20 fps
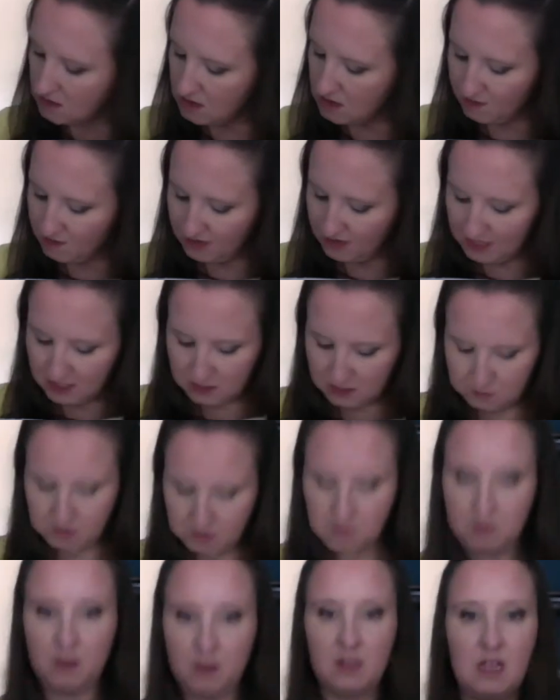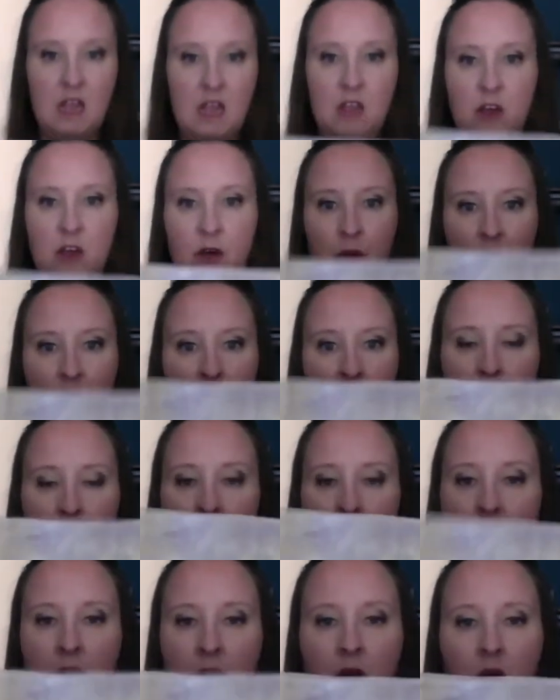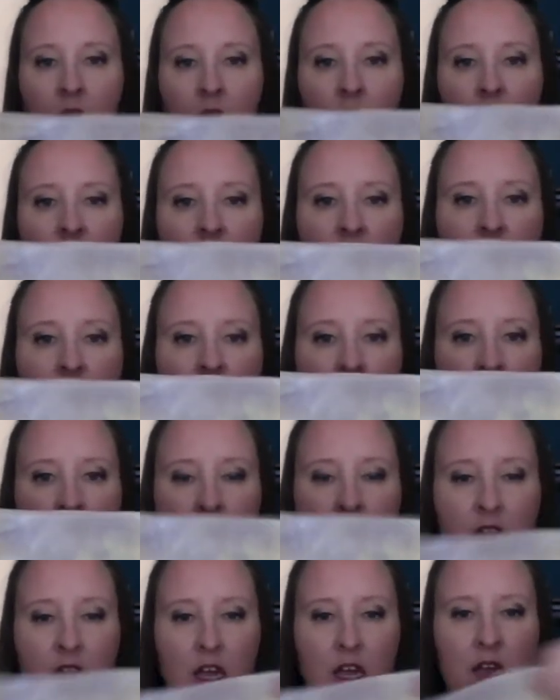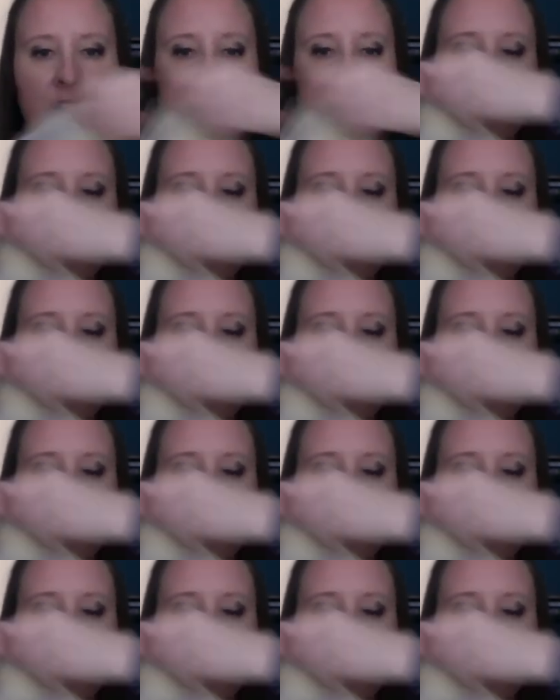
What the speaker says: really just purple and yellow, but oh, it's so pretty.